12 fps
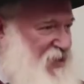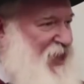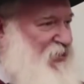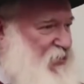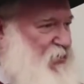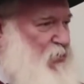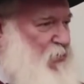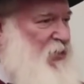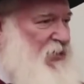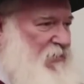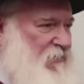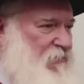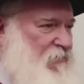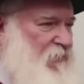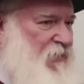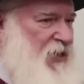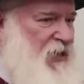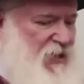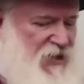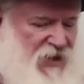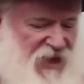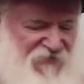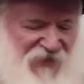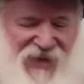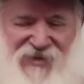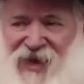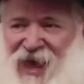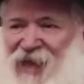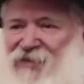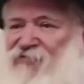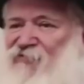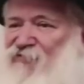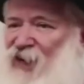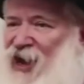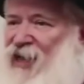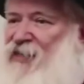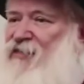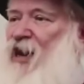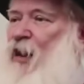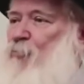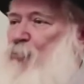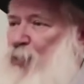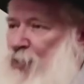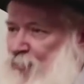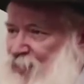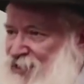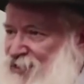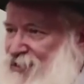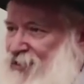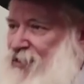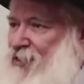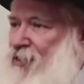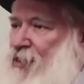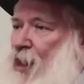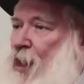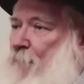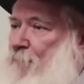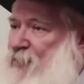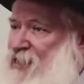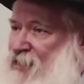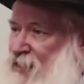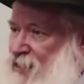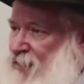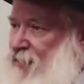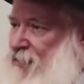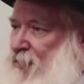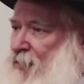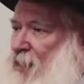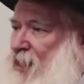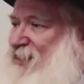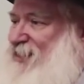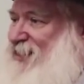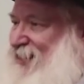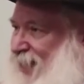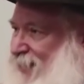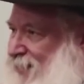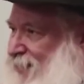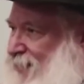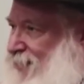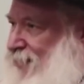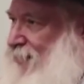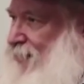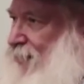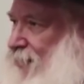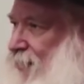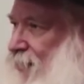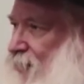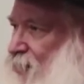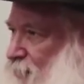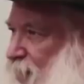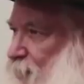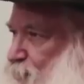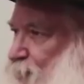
That's human. If I can't find a purpose, a meaning, a sense to my